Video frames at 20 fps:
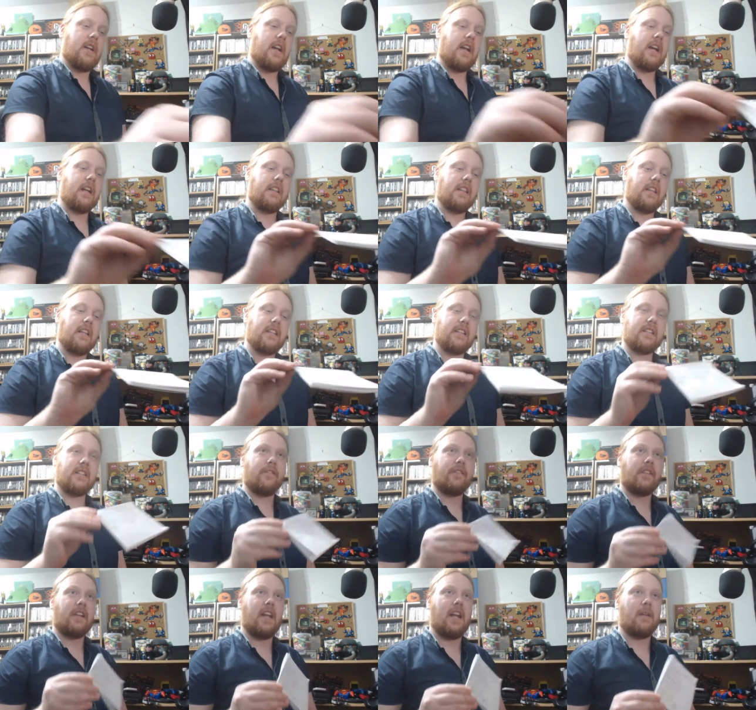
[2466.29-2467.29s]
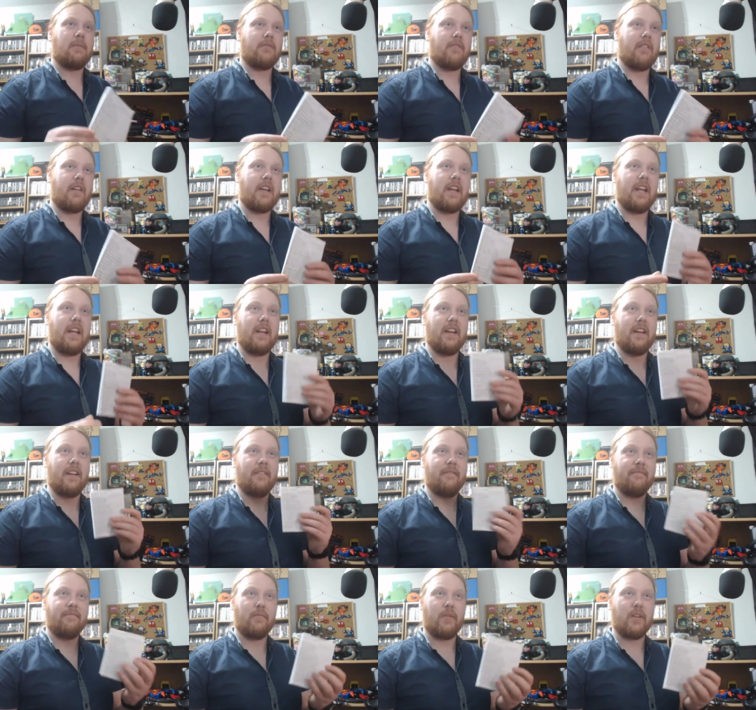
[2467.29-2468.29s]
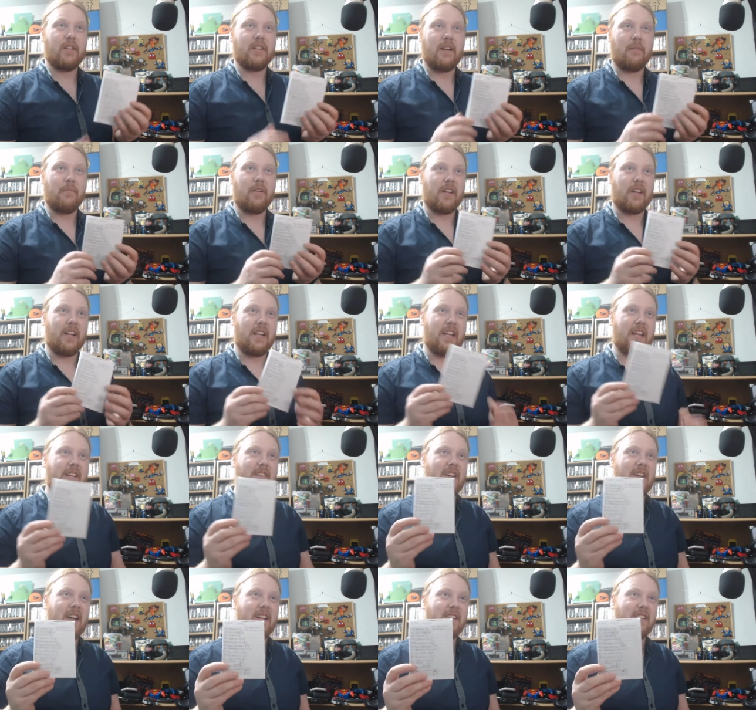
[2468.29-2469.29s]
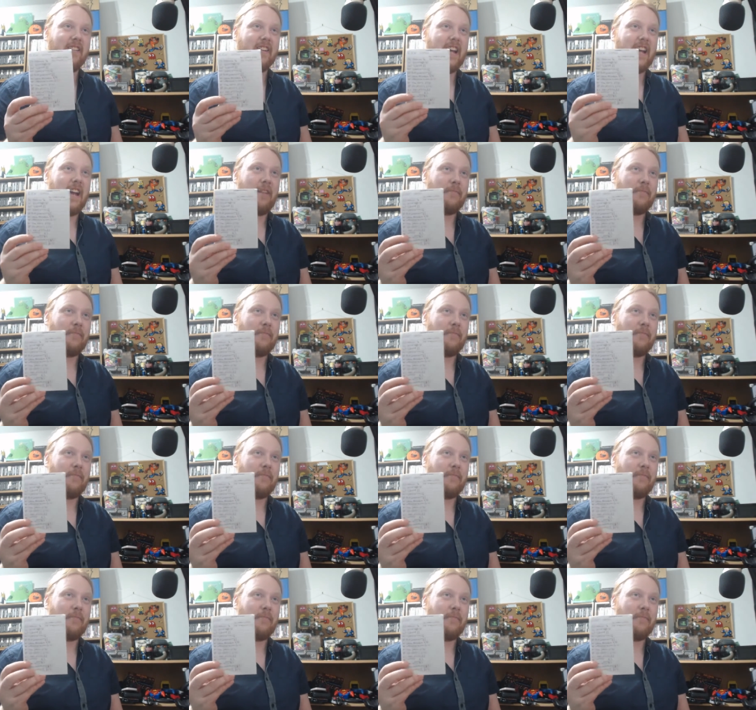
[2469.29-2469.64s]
a list of games right here, which I'm not going to let you guys look at.